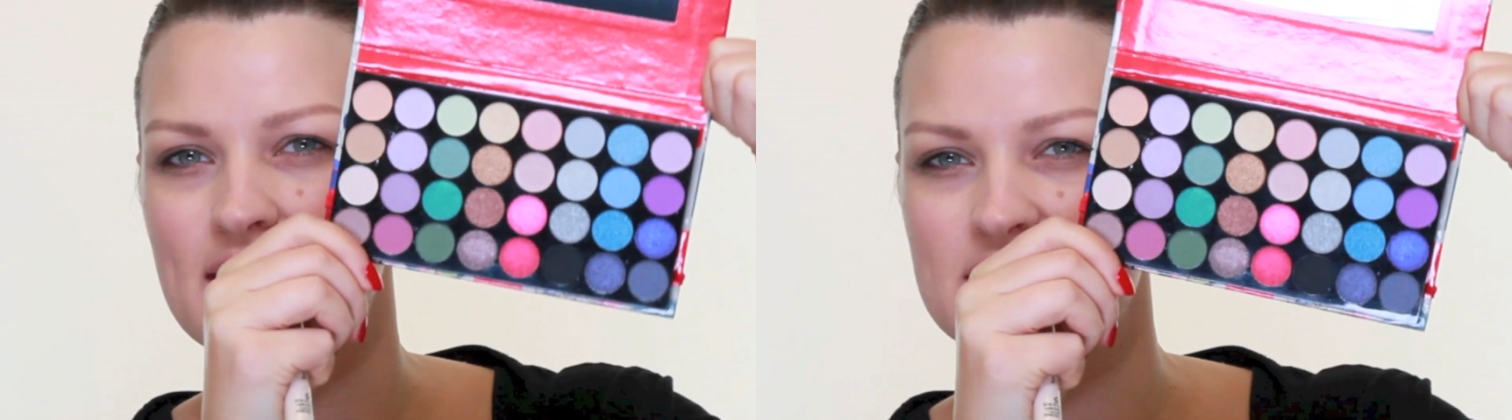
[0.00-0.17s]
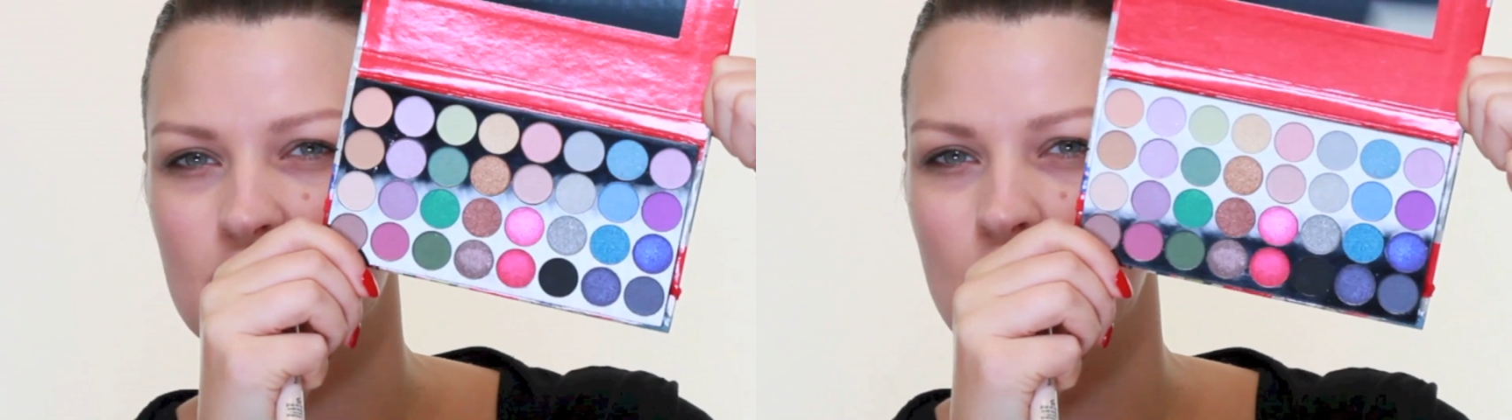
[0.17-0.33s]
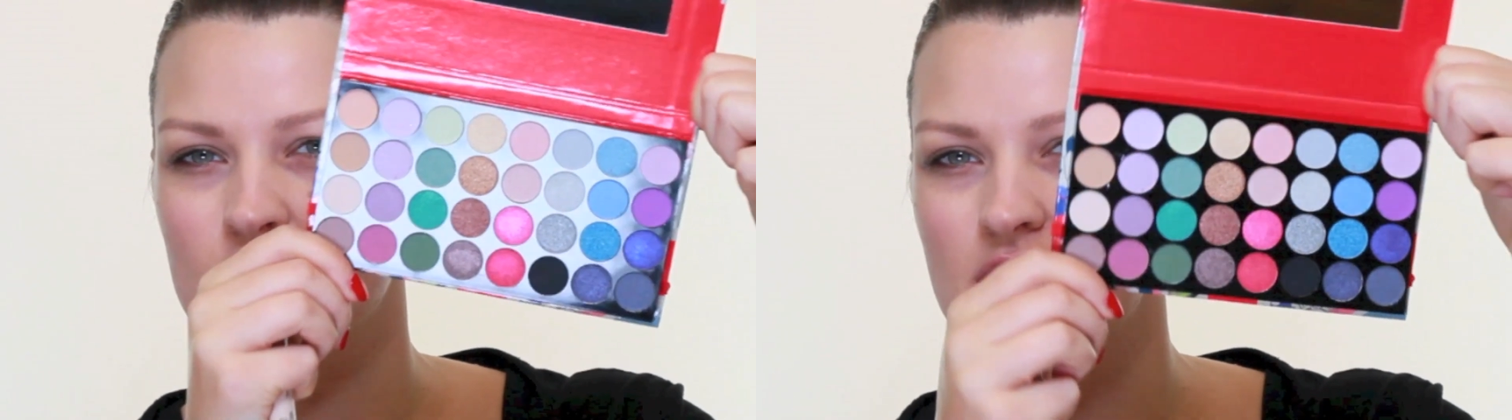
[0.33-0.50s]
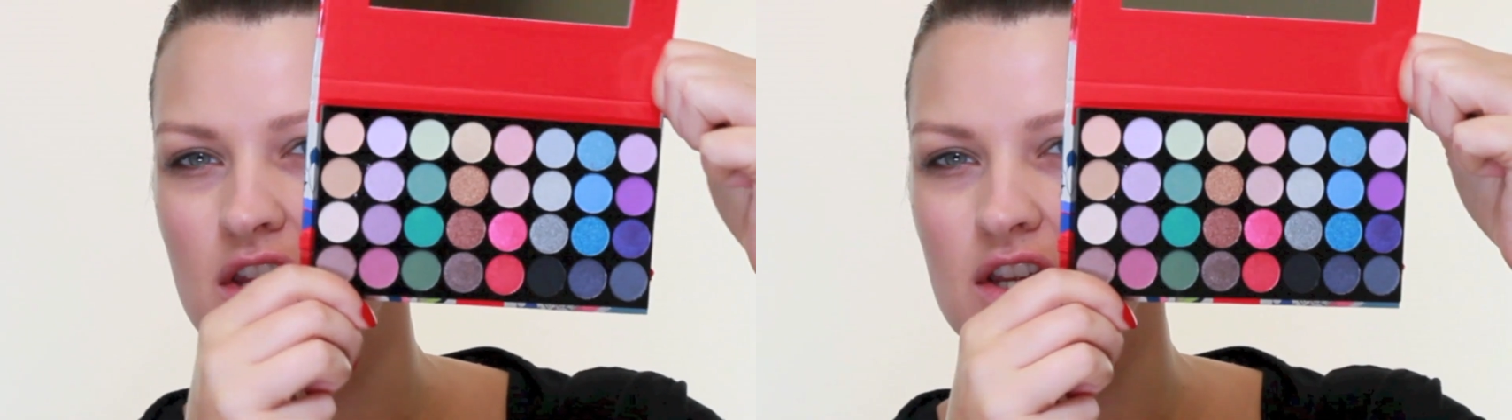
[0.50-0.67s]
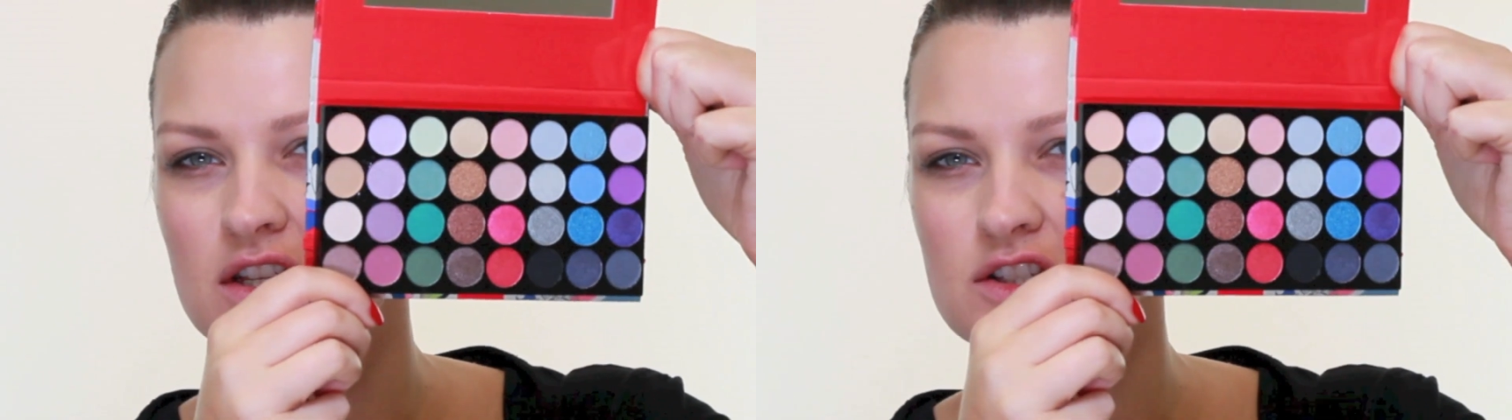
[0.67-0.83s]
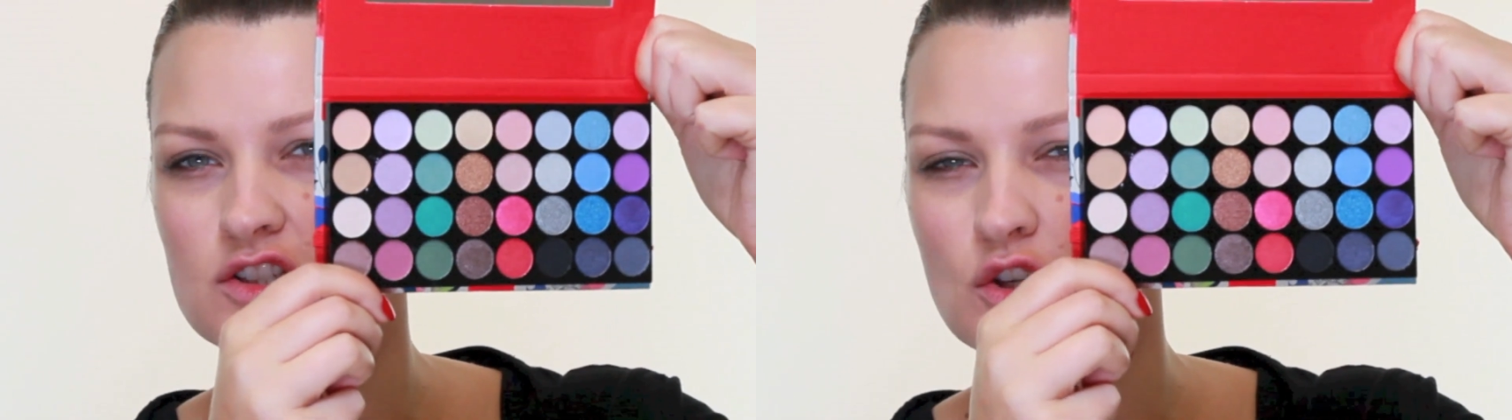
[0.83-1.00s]
and it's got
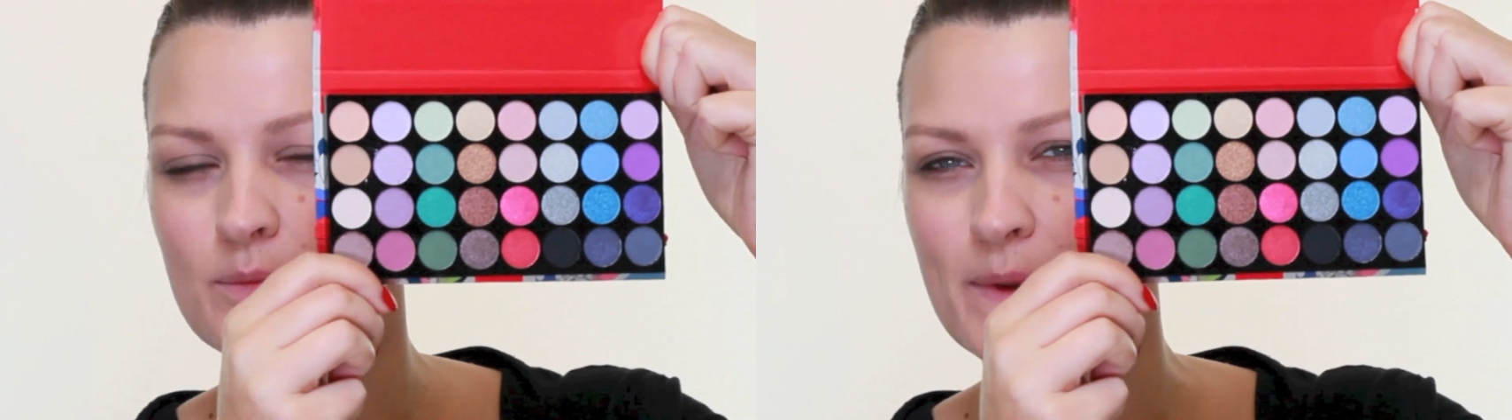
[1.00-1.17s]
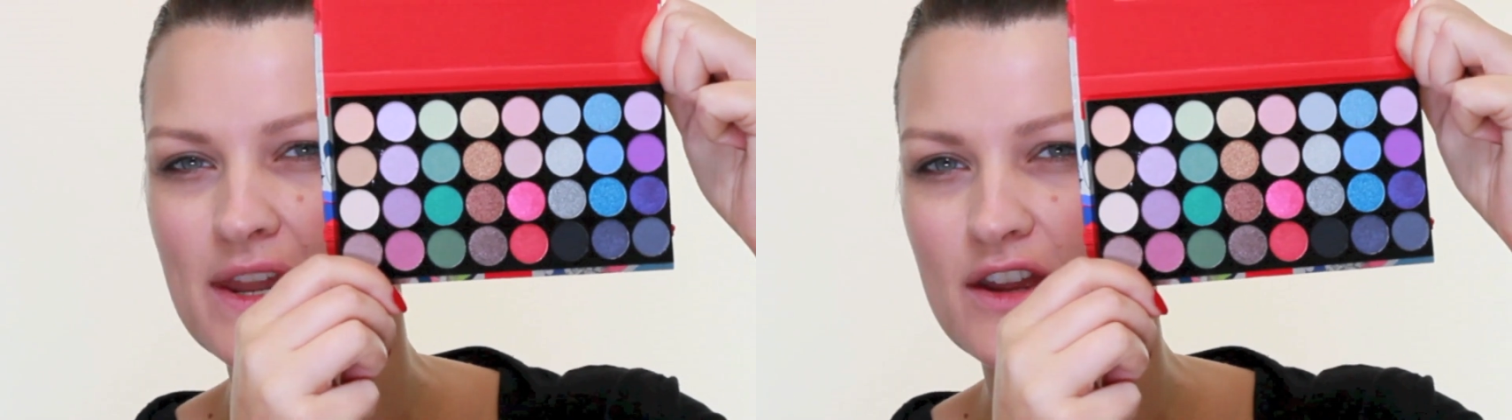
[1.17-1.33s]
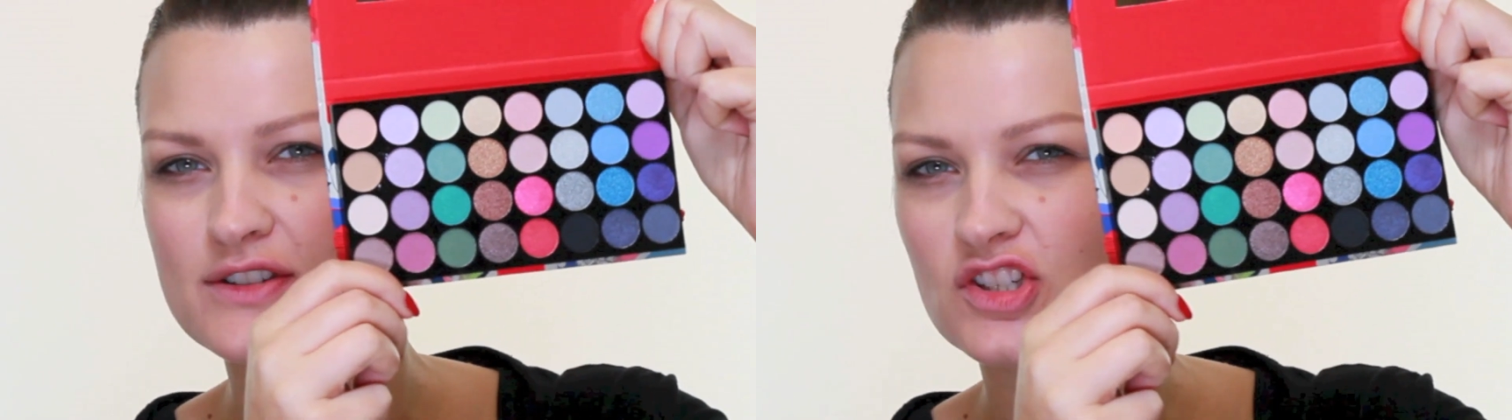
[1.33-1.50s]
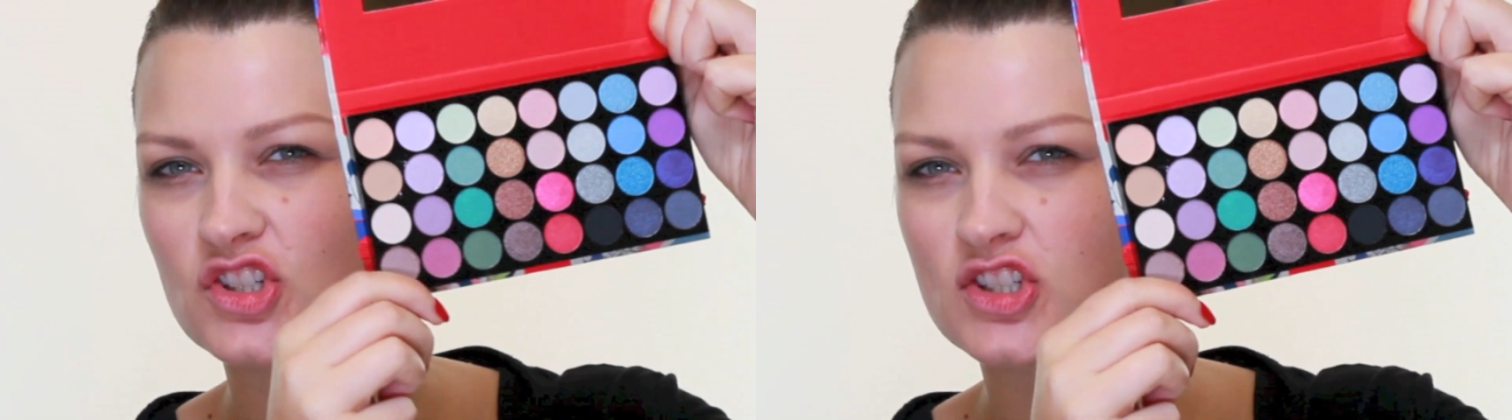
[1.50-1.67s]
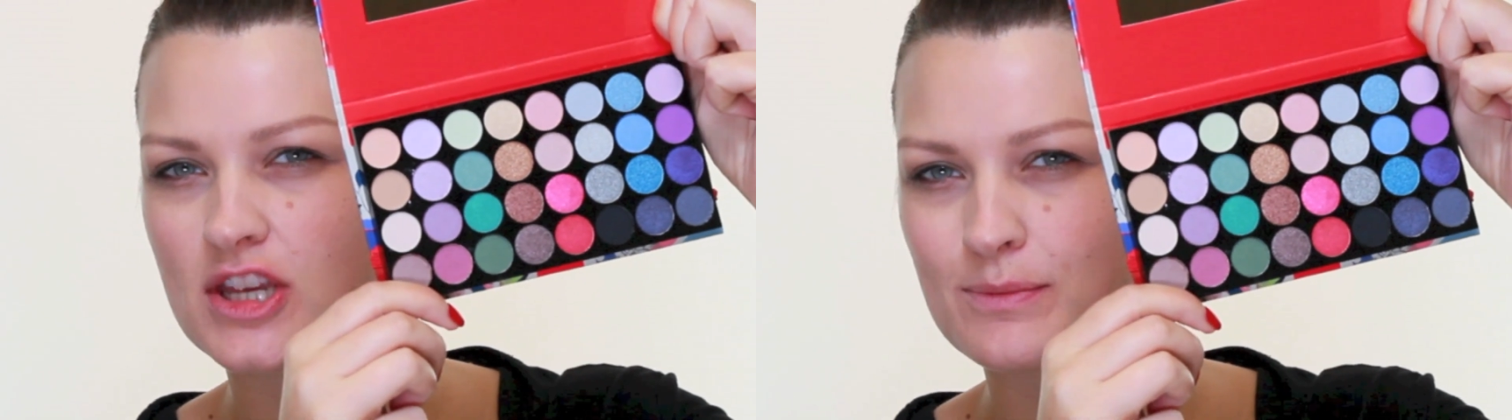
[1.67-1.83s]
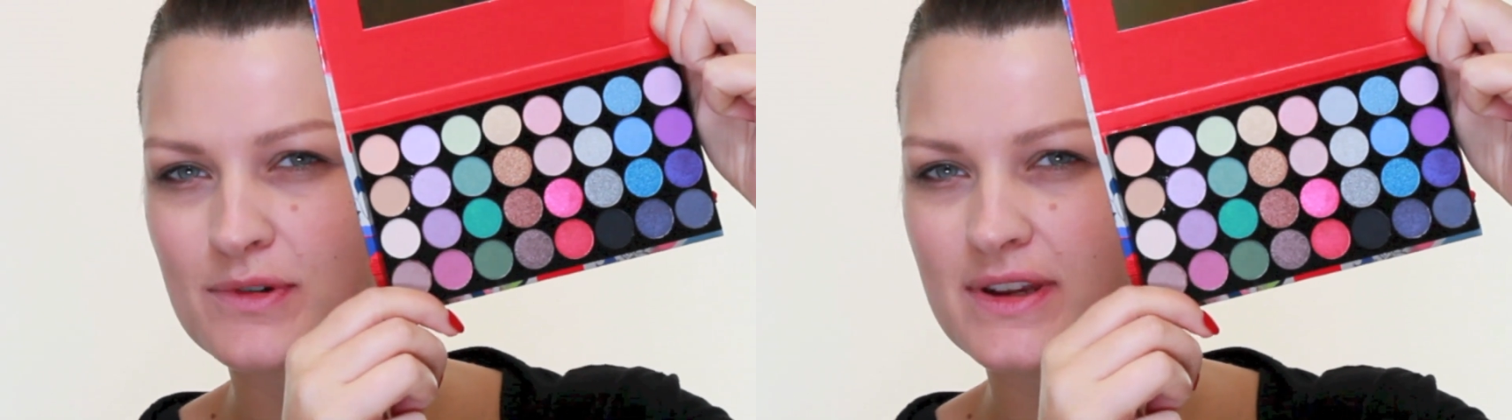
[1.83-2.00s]
super loads of
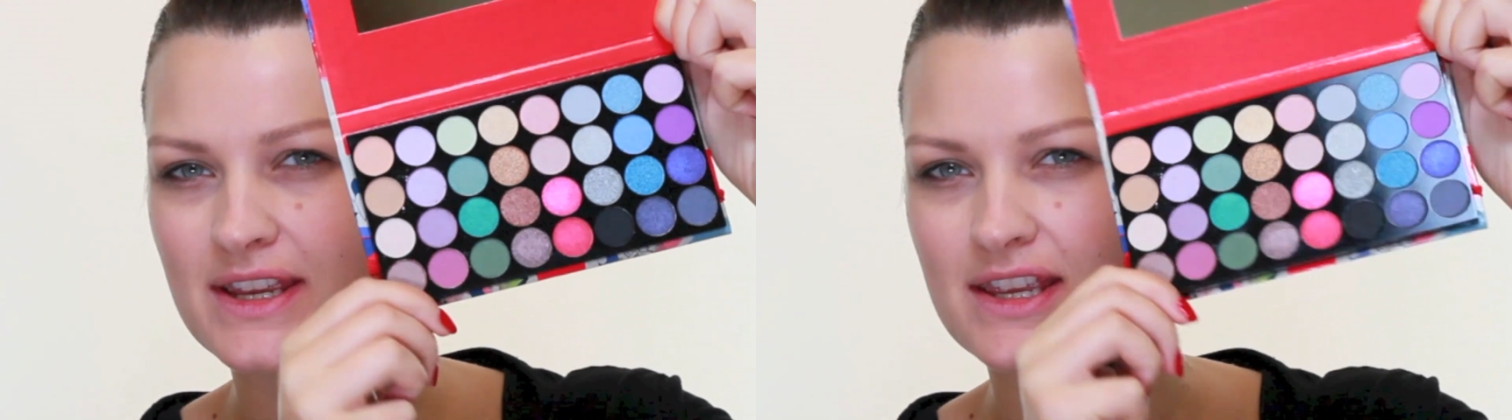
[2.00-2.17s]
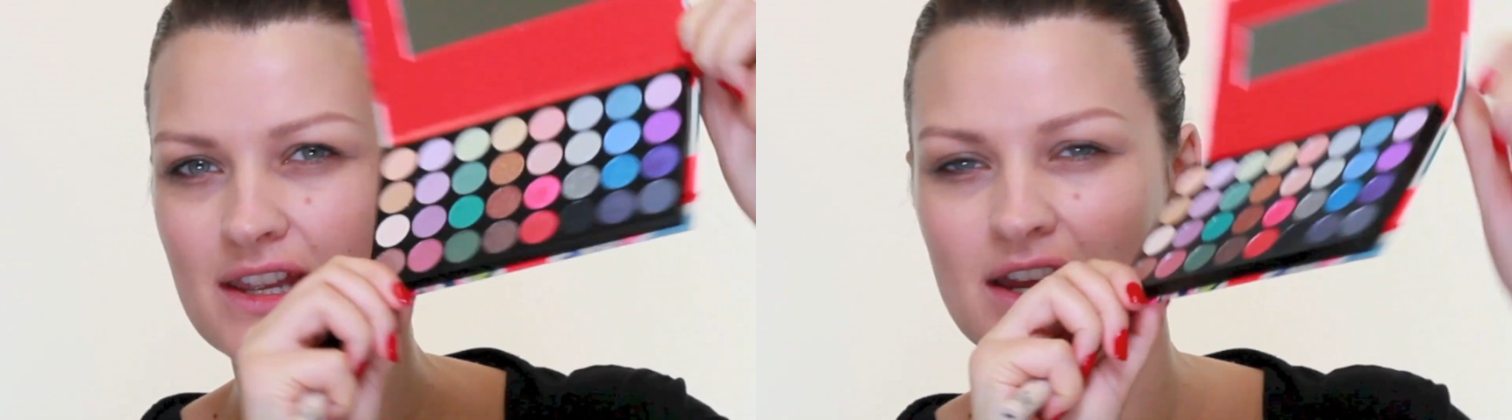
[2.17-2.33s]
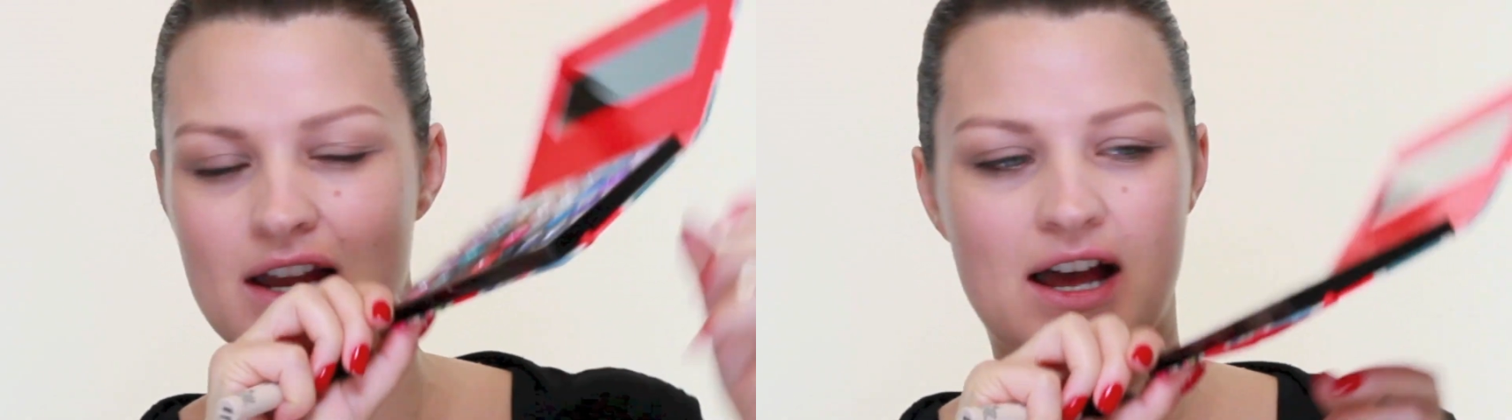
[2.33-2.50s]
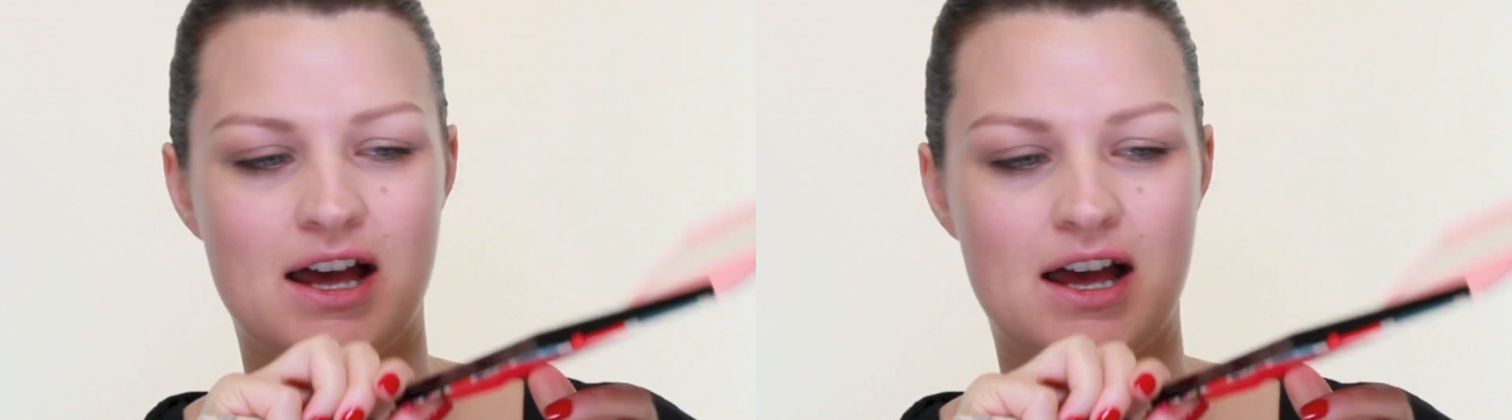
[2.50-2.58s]
shimmery,